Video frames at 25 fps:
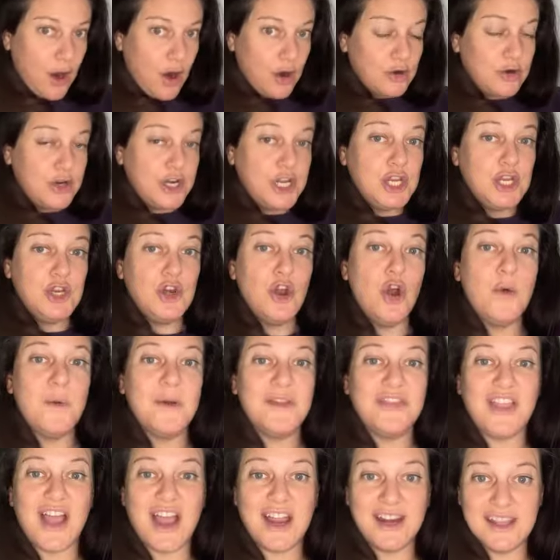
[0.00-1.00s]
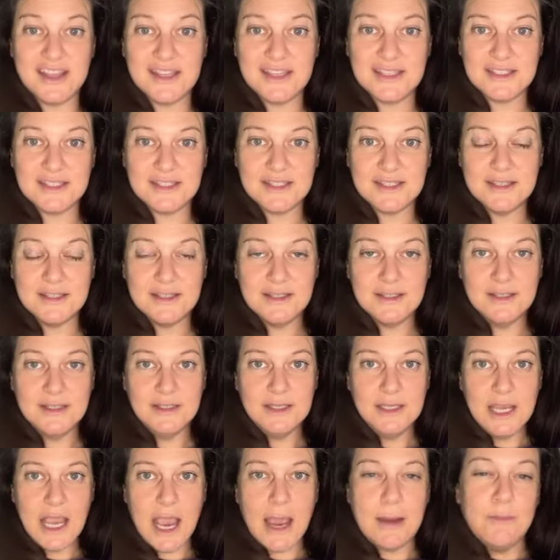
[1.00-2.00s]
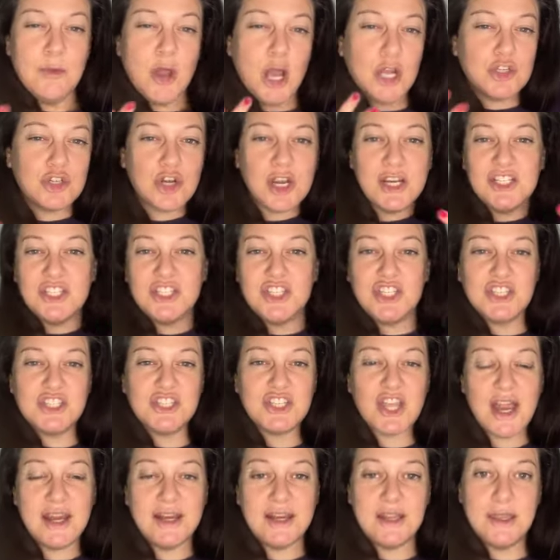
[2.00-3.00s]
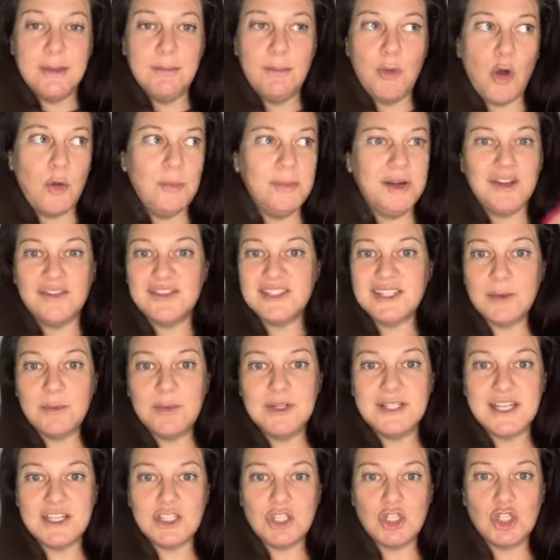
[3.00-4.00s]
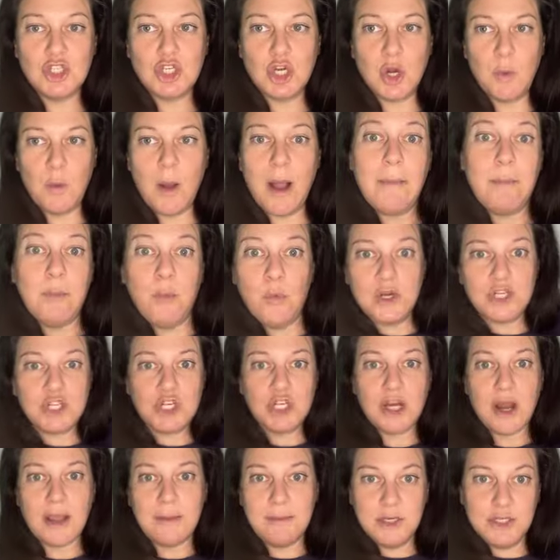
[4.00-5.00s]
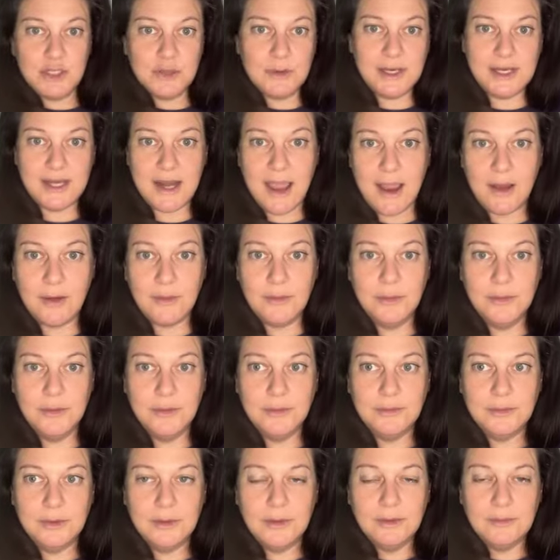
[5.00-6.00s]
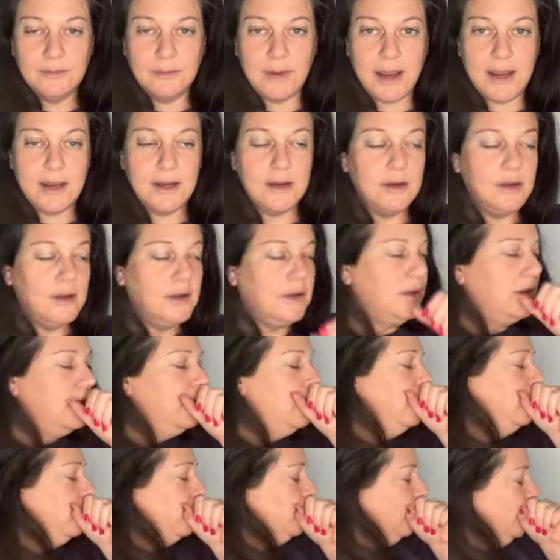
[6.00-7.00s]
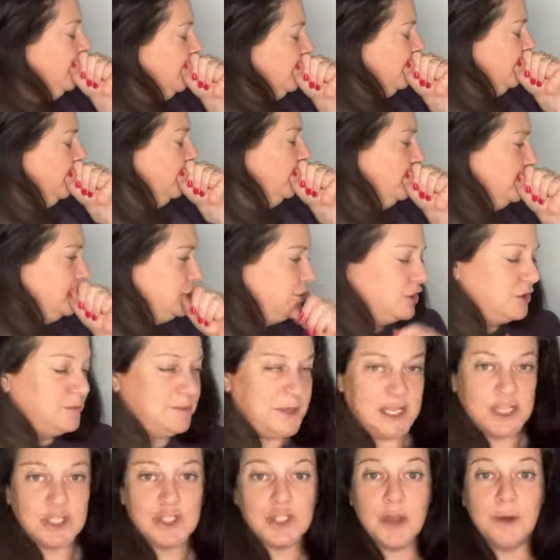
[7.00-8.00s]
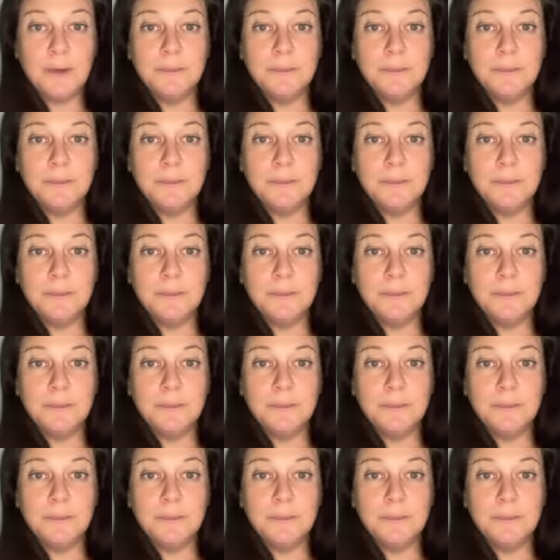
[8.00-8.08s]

already know what that is. I'm not trying to decide in the moment if someone doesn't show up, what should I be doing now, right? Excuse me.